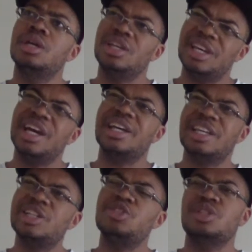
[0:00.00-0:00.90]
Yeah, I
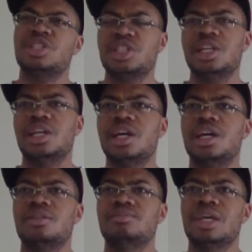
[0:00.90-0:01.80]
guess you could say
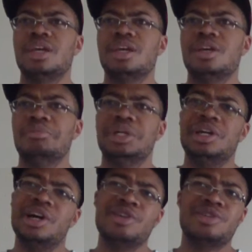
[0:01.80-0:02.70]
that. But
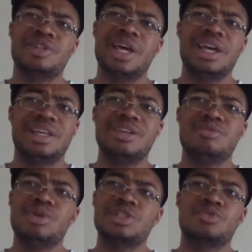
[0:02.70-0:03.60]
other than that, he
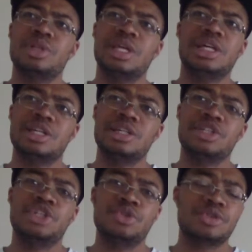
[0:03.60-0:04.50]
wasn't really a good
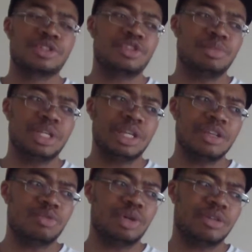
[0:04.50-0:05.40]
shooter to
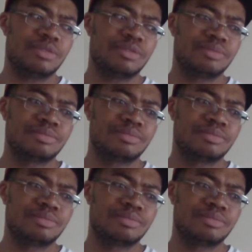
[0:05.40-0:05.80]
begin with.